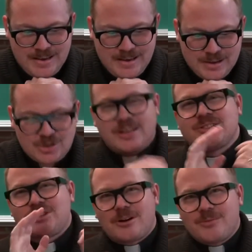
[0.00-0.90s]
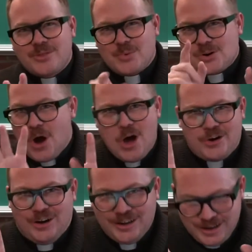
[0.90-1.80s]
So let's start with the word
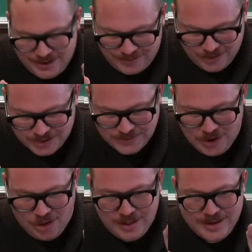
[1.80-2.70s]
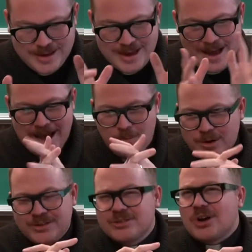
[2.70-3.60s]
honor, first of all.
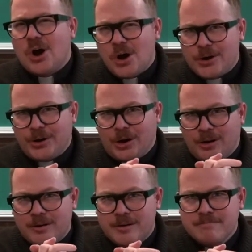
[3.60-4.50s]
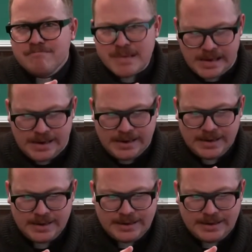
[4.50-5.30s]
What does honor mean?